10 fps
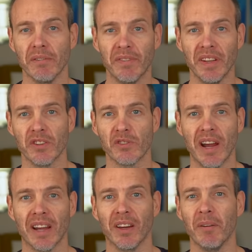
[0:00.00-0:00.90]
fitness
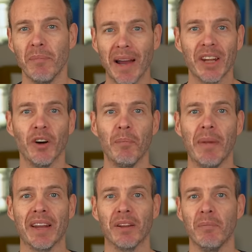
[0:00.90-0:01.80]
tracker may not
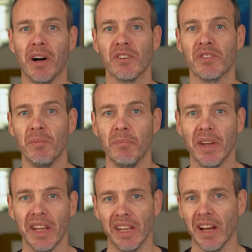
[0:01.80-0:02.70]
matter much to
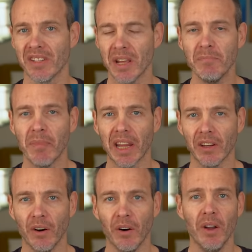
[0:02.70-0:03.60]
me. I say may
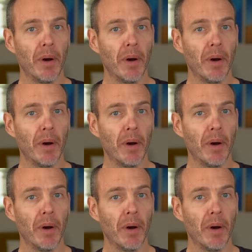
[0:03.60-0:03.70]
not.